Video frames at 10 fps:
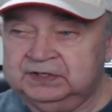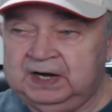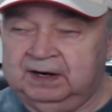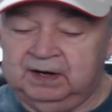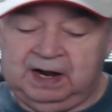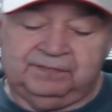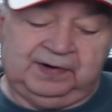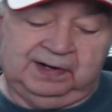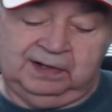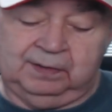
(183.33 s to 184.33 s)
started off
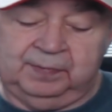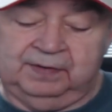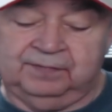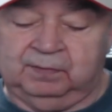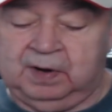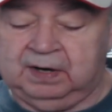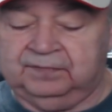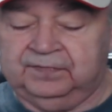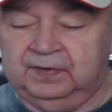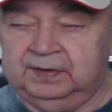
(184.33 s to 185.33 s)
on a little bit of a wrong
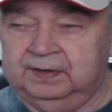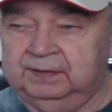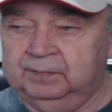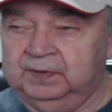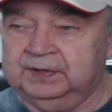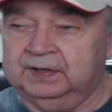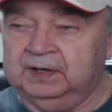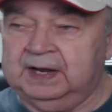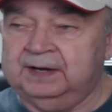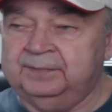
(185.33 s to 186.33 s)
foot with the
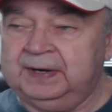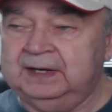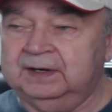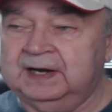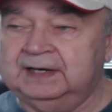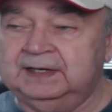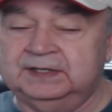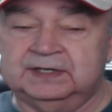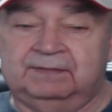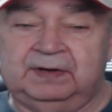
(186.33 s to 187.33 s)
Let It Be, the
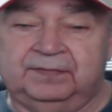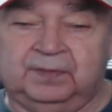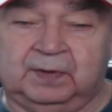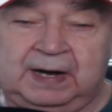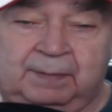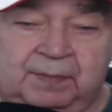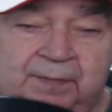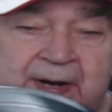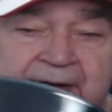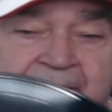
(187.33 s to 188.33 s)
1974
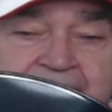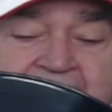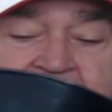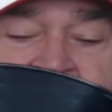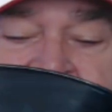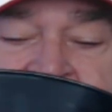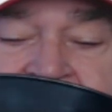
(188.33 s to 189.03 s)
album by the Beatles